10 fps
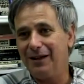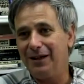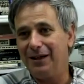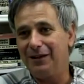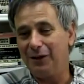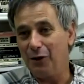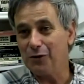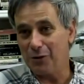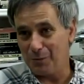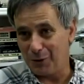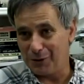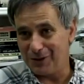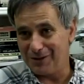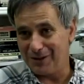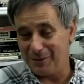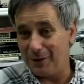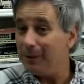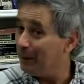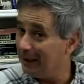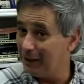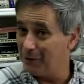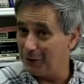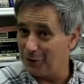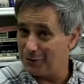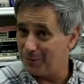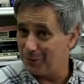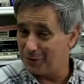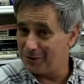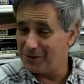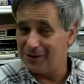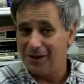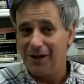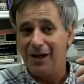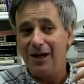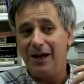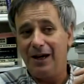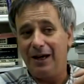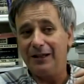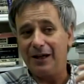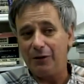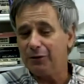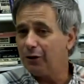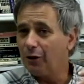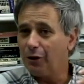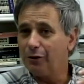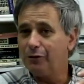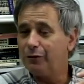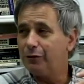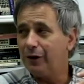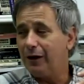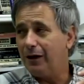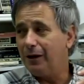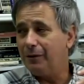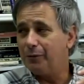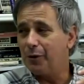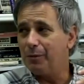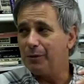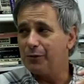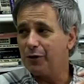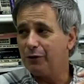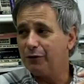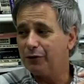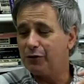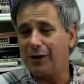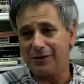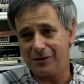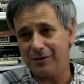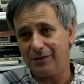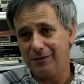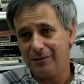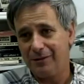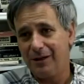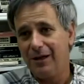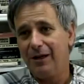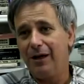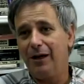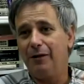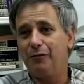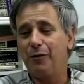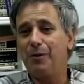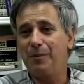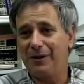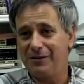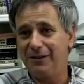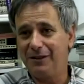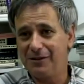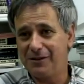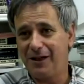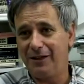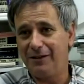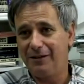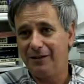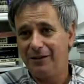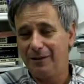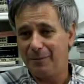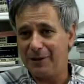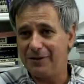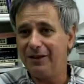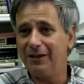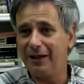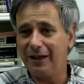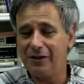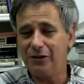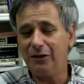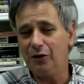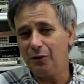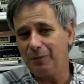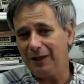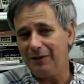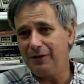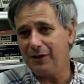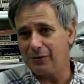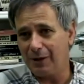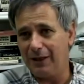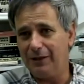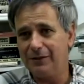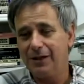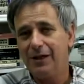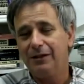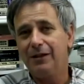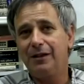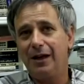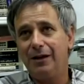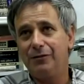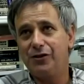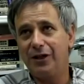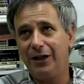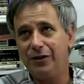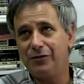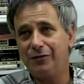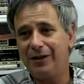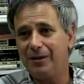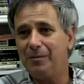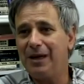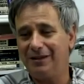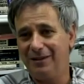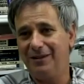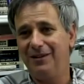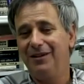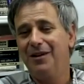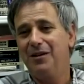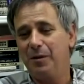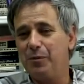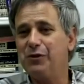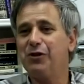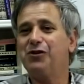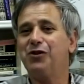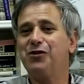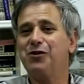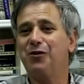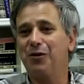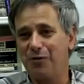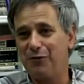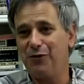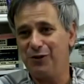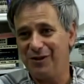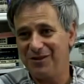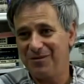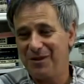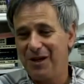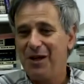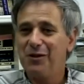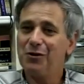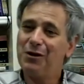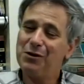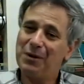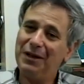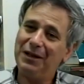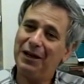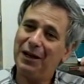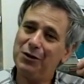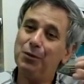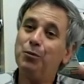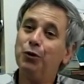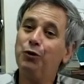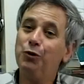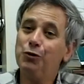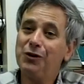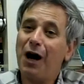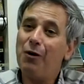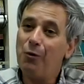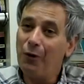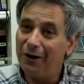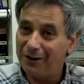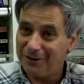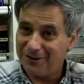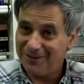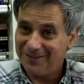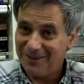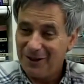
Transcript: in the Oslo process, in the very beginning of the Oslo process, encountered a lot of problems of trust from the Palestinian side. The Palestinian delegation did not believe the Israelis that they have changed fundamentally their positions on the refugees. So the Israeli delegation produced our works